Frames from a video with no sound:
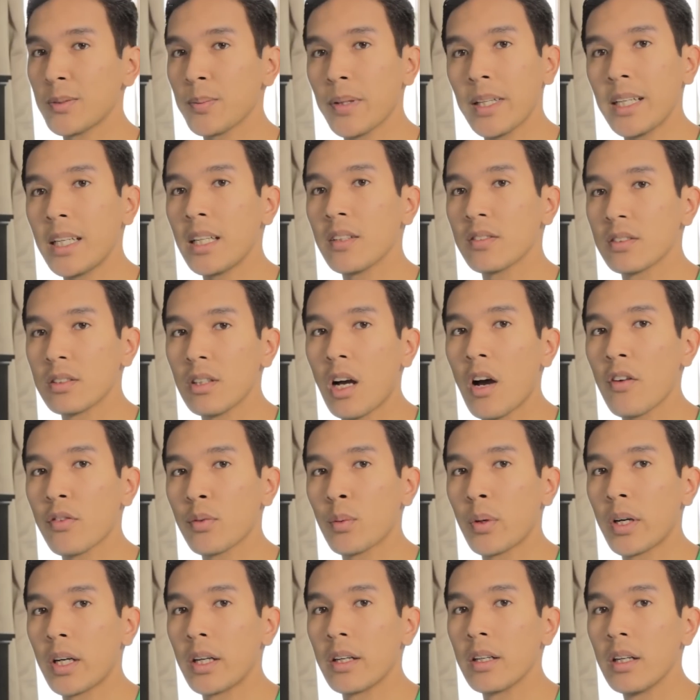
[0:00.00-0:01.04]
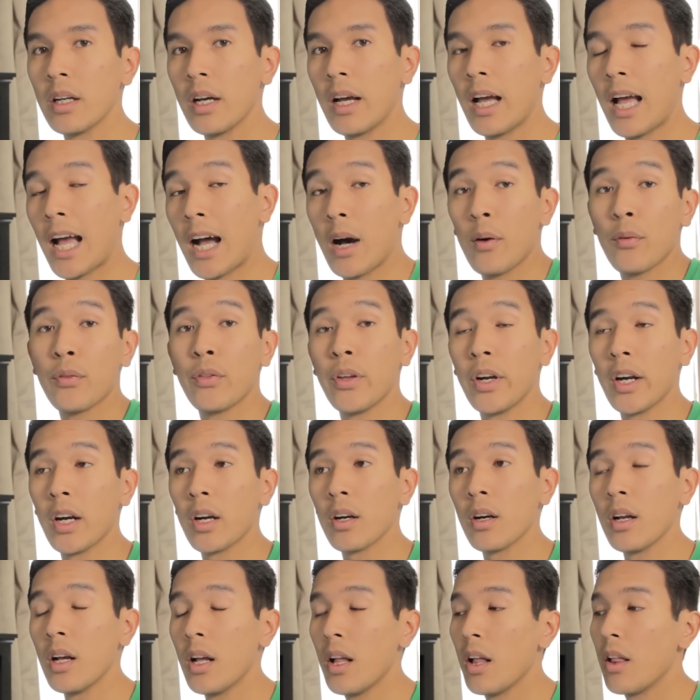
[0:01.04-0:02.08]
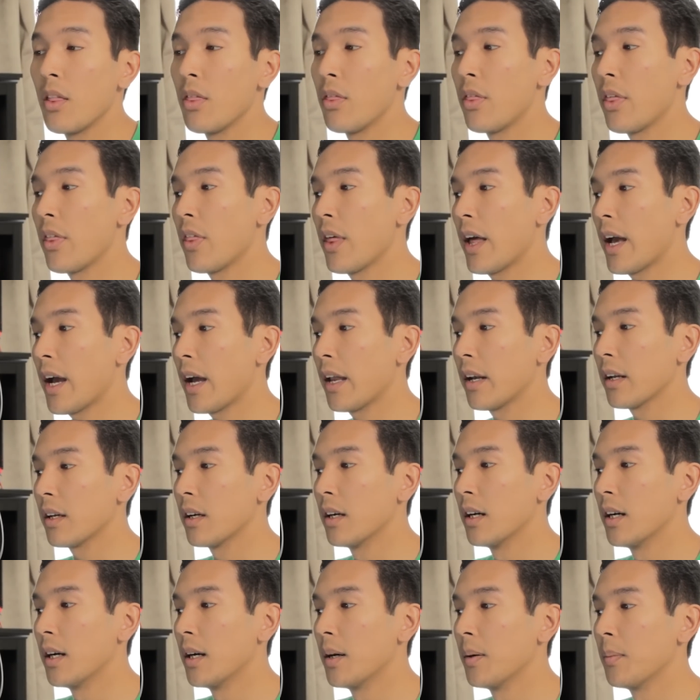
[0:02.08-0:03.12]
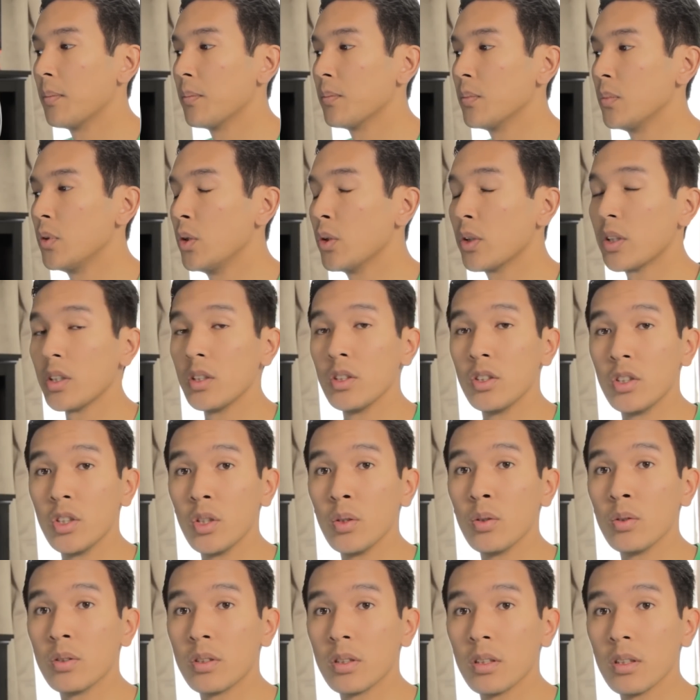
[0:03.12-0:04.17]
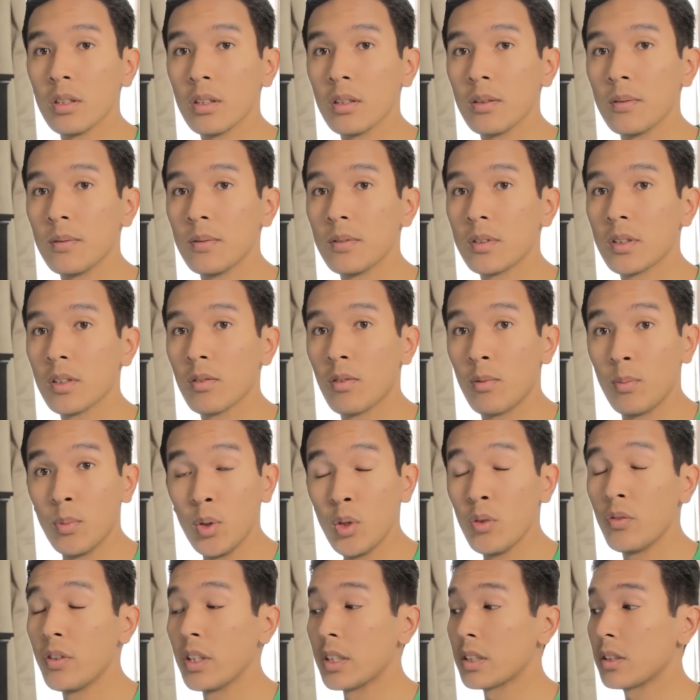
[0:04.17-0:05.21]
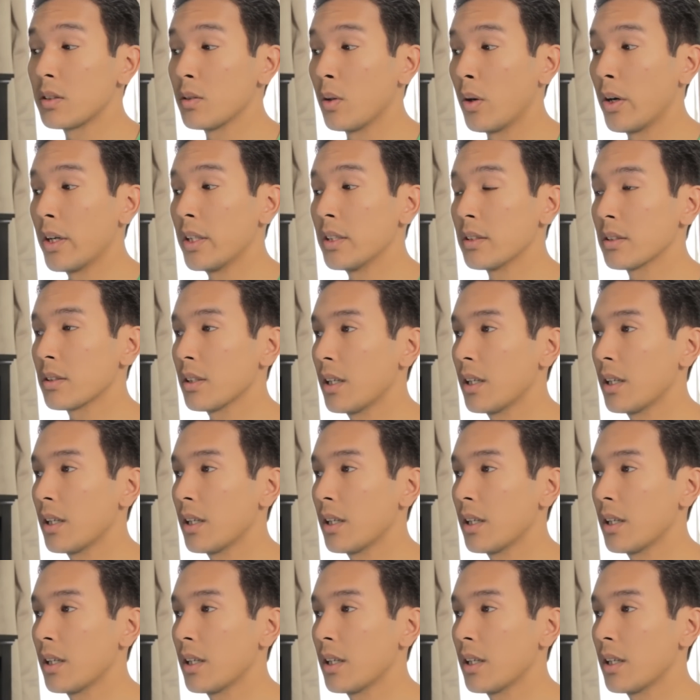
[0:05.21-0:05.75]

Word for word: plenty of software out there that um, you can do to, to remove this noise.